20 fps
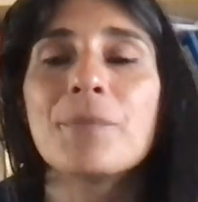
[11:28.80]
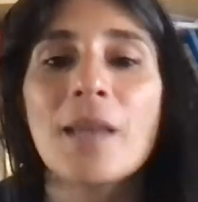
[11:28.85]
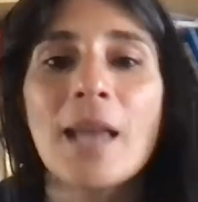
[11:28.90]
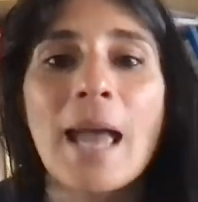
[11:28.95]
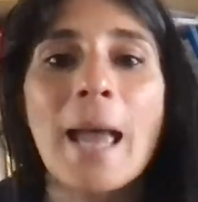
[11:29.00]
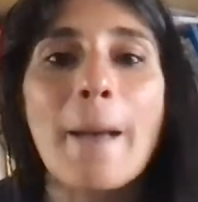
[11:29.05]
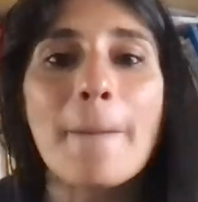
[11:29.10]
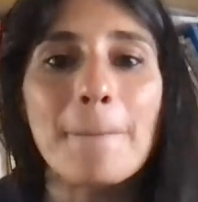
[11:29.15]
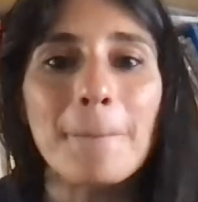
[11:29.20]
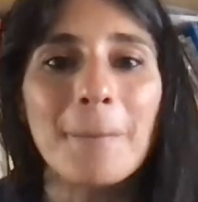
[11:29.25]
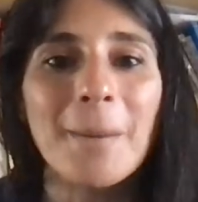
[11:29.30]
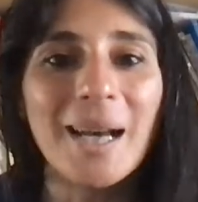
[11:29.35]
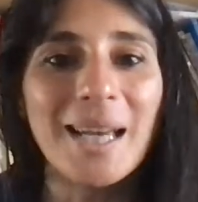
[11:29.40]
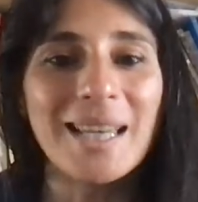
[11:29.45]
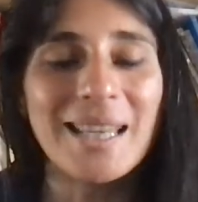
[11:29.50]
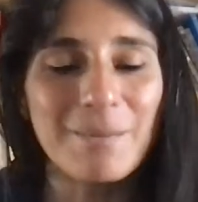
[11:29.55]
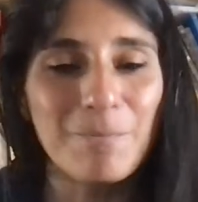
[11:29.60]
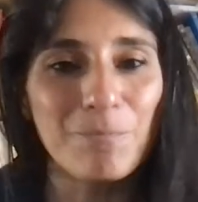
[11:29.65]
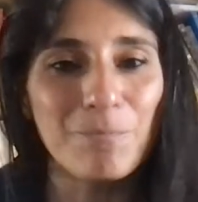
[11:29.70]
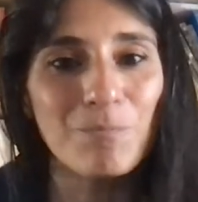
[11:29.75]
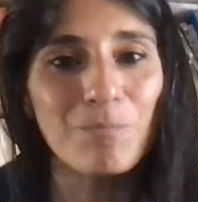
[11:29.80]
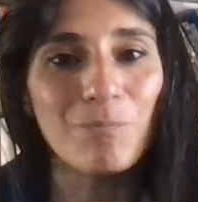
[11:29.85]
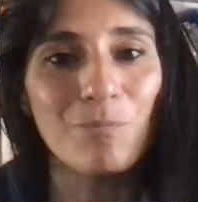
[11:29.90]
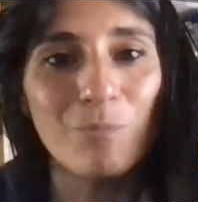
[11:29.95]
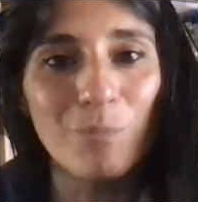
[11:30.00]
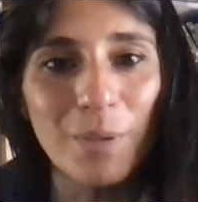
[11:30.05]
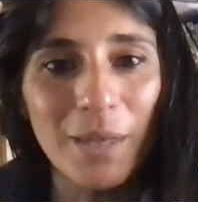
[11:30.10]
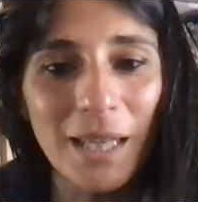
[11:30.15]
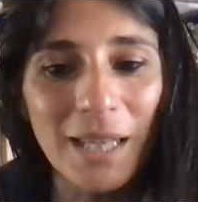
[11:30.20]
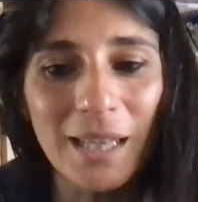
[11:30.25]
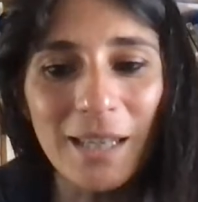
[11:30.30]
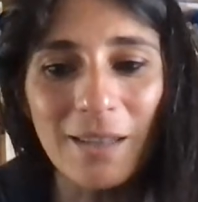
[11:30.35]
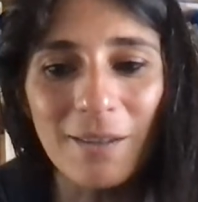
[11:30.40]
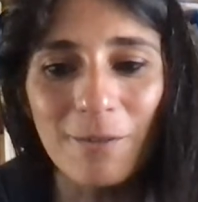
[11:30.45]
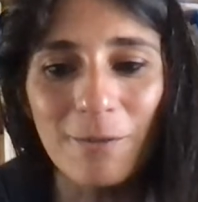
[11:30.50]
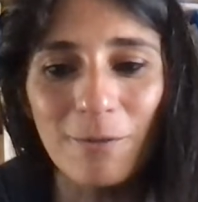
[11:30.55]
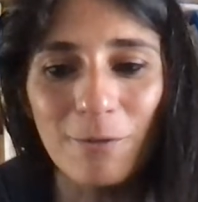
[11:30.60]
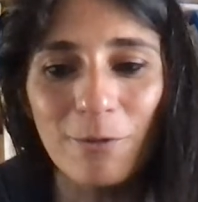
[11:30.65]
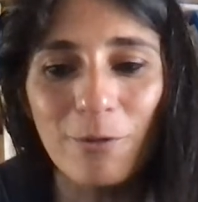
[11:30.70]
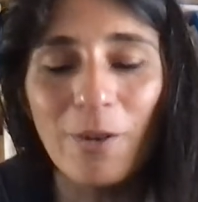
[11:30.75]
might be
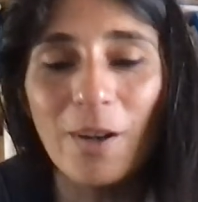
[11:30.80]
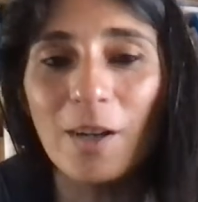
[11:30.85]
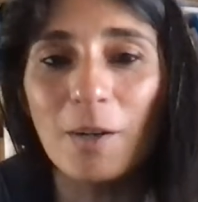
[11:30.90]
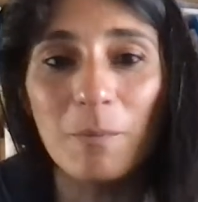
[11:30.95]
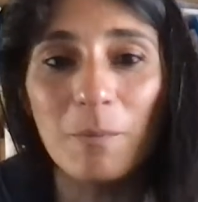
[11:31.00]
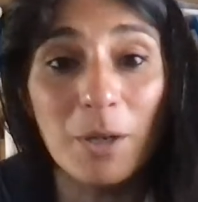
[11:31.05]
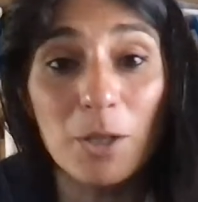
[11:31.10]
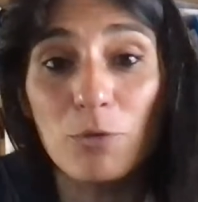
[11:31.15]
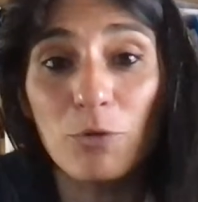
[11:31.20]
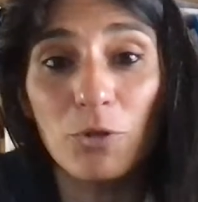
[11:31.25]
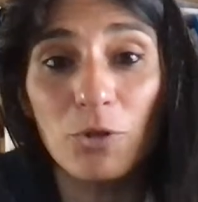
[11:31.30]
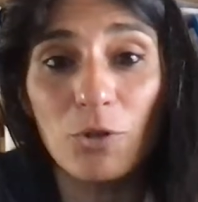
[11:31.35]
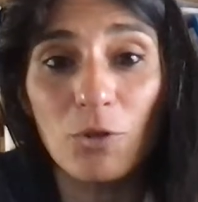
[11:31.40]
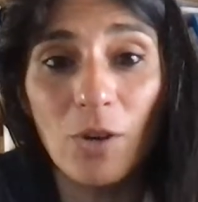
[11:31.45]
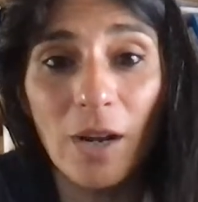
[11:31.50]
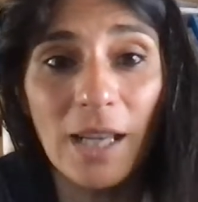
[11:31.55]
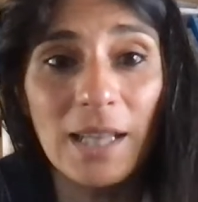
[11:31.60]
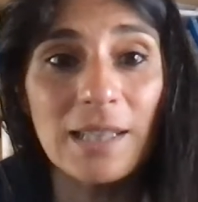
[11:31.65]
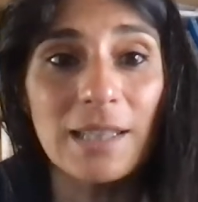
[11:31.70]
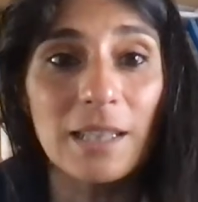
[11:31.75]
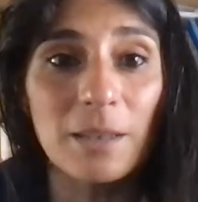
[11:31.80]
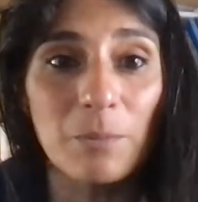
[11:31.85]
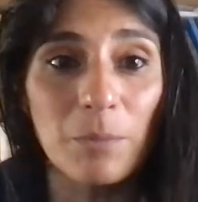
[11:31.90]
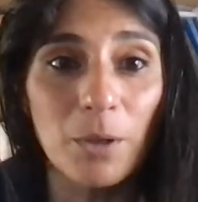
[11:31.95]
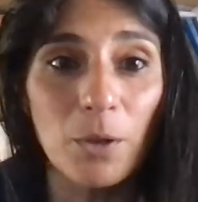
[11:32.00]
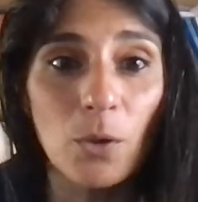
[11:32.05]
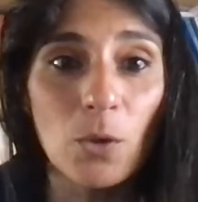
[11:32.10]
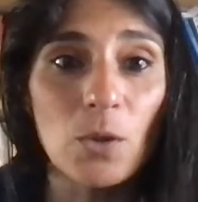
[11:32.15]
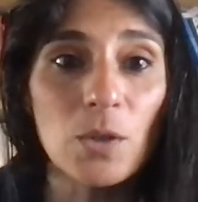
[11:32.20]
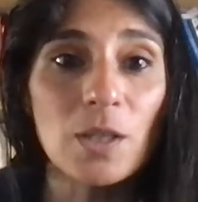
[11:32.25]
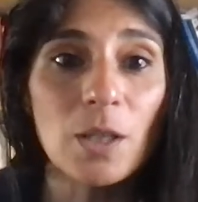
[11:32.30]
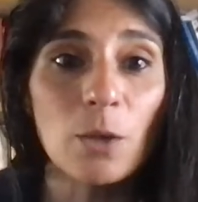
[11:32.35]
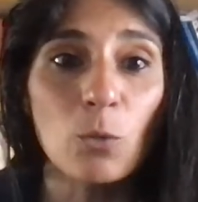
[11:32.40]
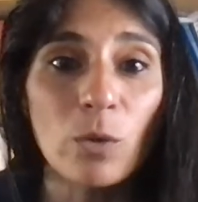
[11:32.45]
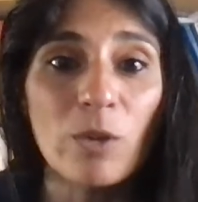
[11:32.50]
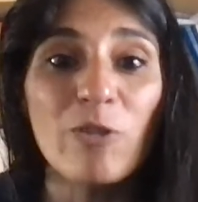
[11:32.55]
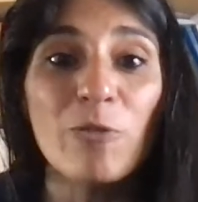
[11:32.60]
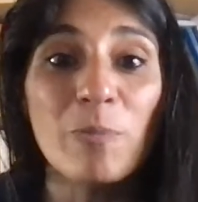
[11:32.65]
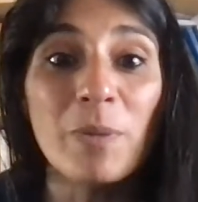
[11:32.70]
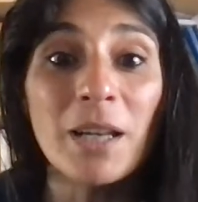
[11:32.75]
very much for granted because
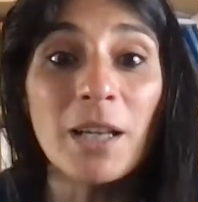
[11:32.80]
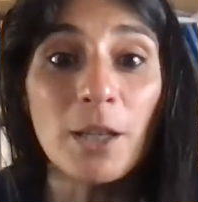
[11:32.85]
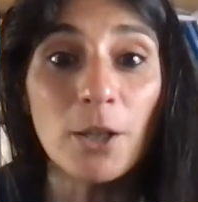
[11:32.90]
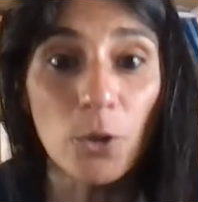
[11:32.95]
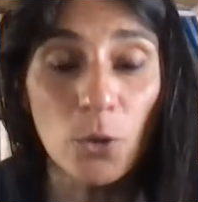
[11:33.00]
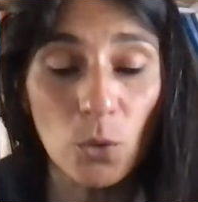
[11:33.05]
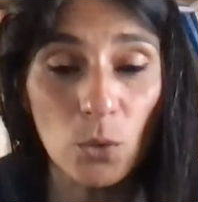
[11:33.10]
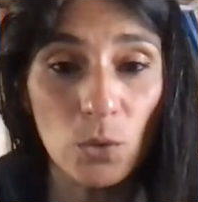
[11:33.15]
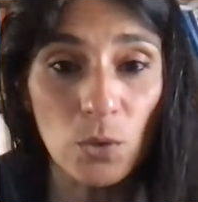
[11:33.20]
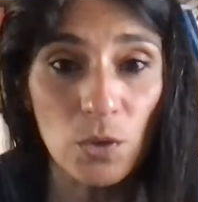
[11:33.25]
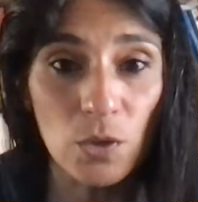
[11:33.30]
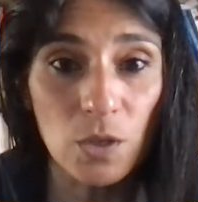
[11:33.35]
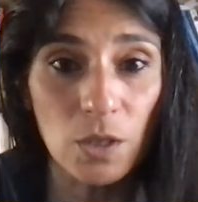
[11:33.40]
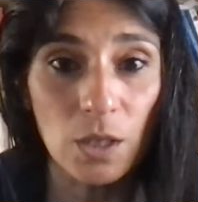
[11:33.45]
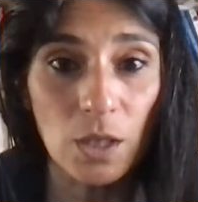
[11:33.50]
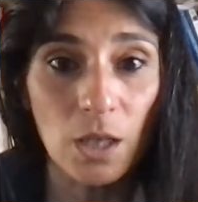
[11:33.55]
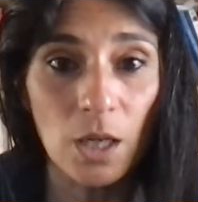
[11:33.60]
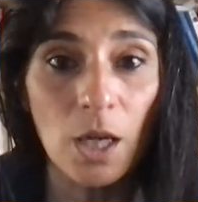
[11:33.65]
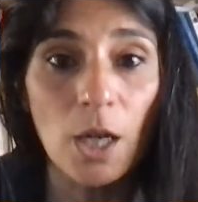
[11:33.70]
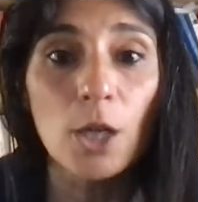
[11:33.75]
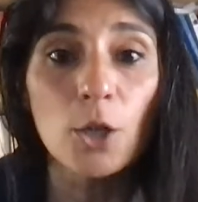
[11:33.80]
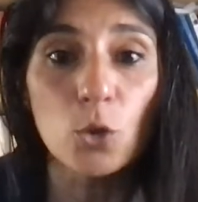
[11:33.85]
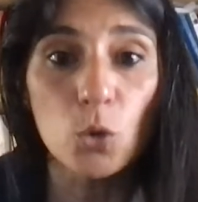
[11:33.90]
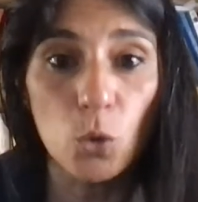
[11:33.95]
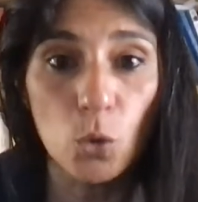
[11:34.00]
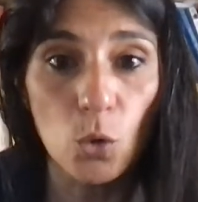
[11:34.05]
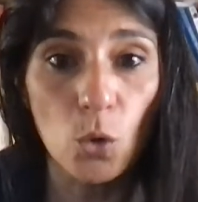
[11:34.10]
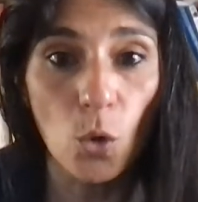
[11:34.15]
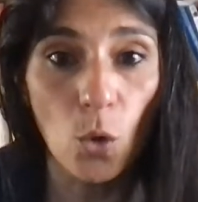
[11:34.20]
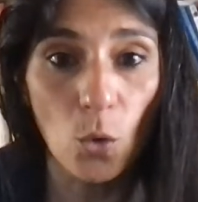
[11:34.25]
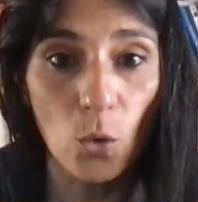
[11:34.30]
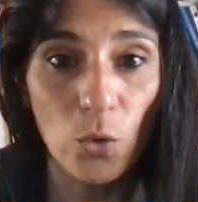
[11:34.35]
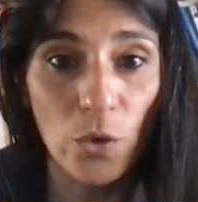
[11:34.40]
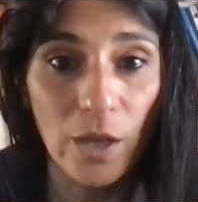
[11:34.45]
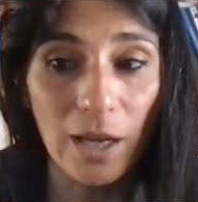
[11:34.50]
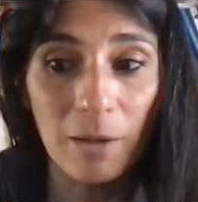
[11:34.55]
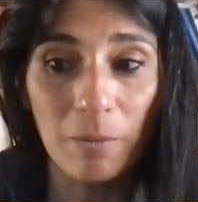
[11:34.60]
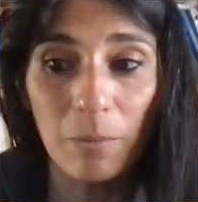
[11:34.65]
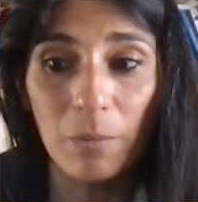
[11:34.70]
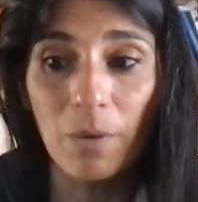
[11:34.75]
we've been used to know
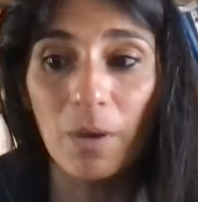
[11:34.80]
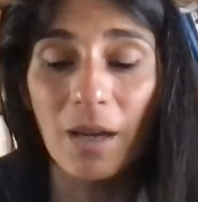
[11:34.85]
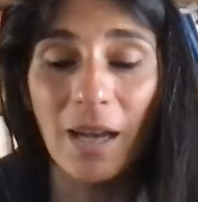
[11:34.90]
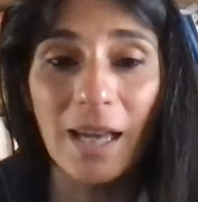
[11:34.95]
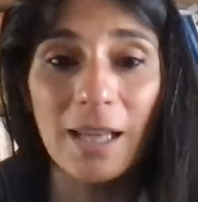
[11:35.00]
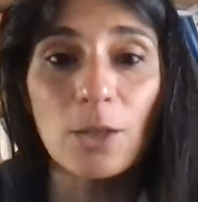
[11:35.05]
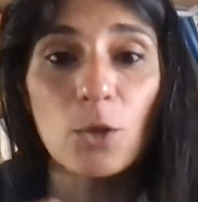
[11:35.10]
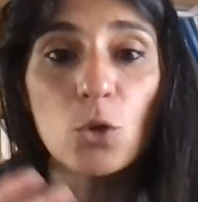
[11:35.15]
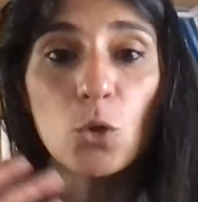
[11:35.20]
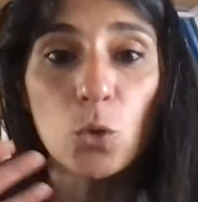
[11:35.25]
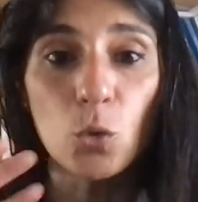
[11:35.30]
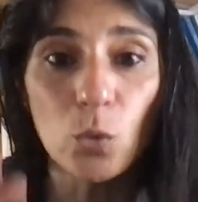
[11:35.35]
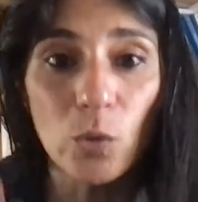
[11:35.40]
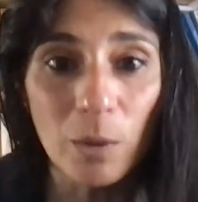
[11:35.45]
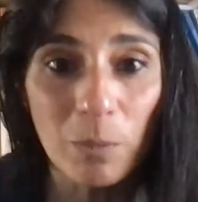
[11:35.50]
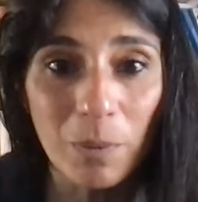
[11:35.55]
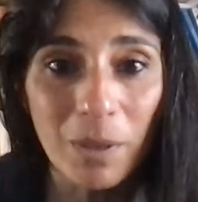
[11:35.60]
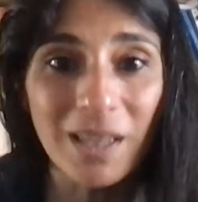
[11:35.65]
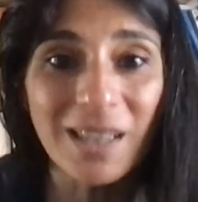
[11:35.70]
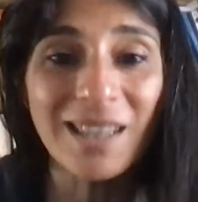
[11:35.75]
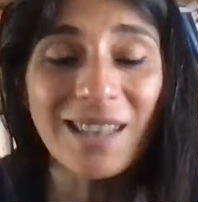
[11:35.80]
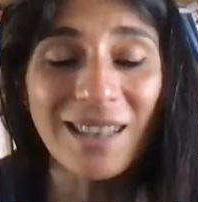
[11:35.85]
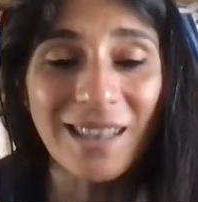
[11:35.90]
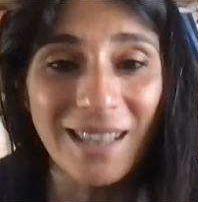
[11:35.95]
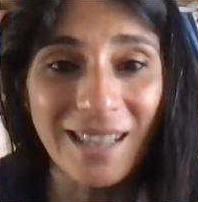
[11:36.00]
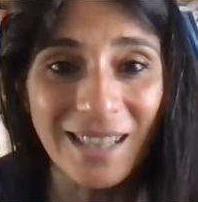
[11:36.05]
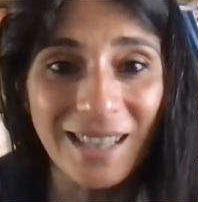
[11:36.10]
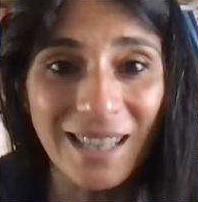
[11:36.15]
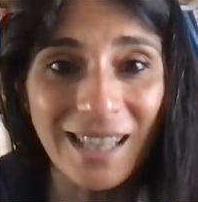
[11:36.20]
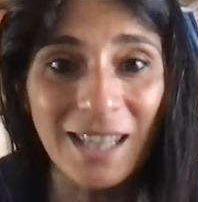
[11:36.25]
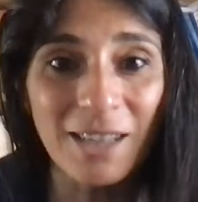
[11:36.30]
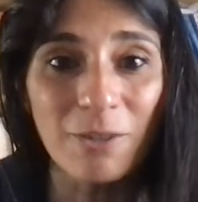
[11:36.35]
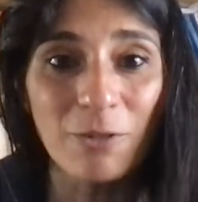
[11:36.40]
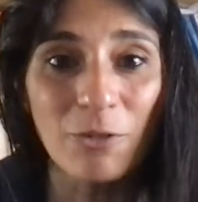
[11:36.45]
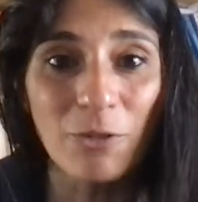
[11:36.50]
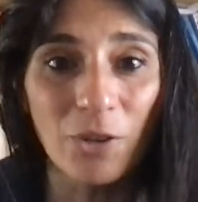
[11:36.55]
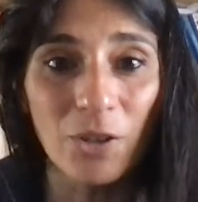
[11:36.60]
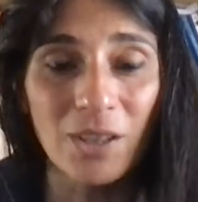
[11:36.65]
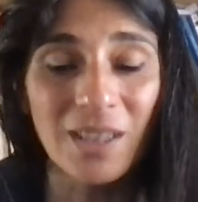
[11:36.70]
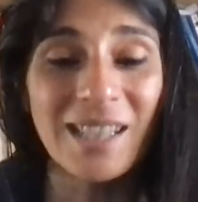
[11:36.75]
them and to repeatedly give